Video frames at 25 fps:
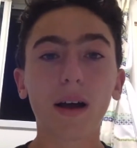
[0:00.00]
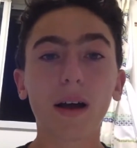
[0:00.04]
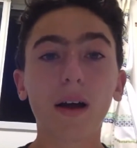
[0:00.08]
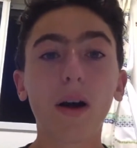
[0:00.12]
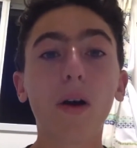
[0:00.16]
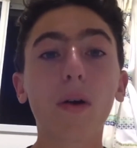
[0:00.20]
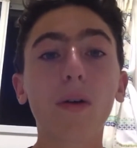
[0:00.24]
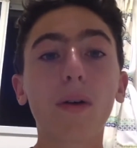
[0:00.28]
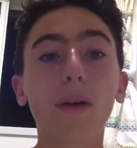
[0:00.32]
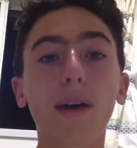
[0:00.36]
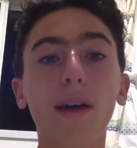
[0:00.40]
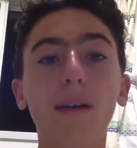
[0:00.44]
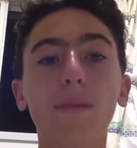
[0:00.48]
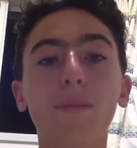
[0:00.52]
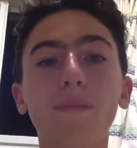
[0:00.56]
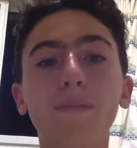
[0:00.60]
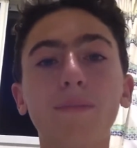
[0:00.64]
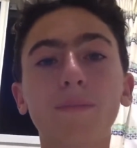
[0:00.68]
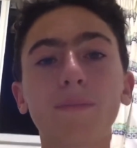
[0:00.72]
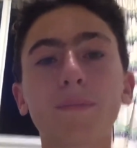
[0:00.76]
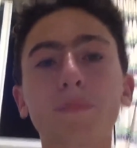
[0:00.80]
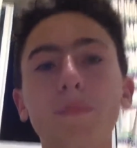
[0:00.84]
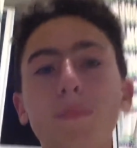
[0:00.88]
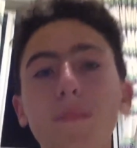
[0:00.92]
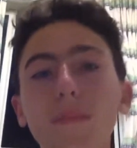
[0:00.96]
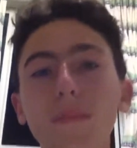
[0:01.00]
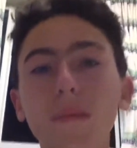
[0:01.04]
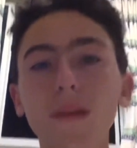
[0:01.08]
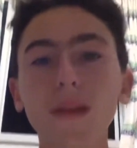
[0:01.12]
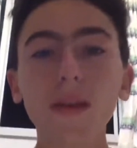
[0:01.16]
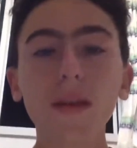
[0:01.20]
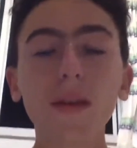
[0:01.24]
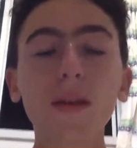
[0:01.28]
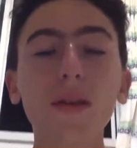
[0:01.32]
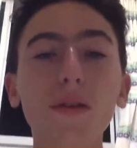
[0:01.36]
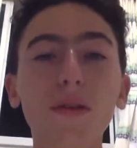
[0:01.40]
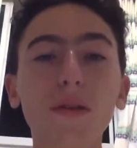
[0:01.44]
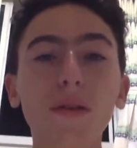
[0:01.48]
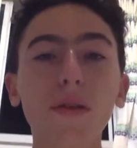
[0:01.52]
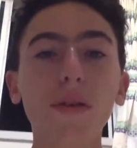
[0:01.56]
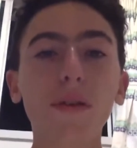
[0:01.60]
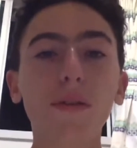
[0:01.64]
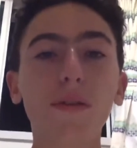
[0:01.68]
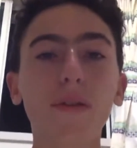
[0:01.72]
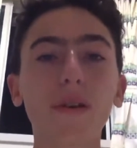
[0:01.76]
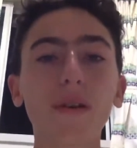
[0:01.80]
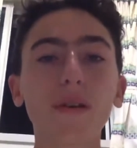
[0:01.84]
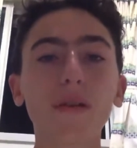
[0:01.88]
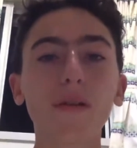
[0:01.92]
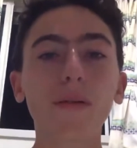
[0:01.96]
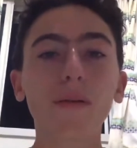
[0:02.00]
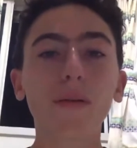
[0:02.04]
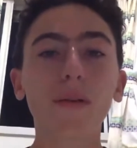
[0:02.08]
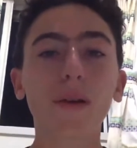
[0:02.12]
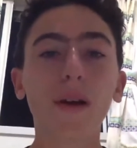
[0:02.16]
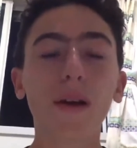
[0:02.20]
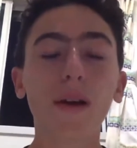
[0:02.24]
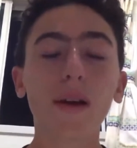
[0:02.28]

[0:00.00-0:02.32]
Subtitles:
Okay, so the first